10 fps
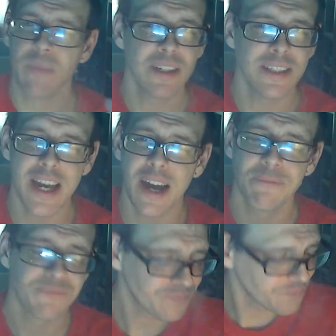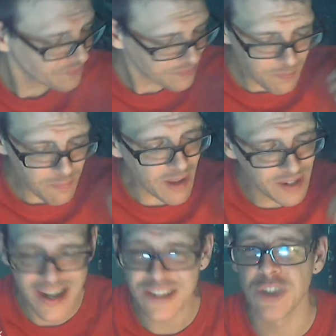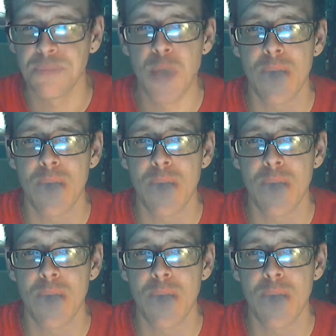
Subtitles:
Yeah. And that is just pure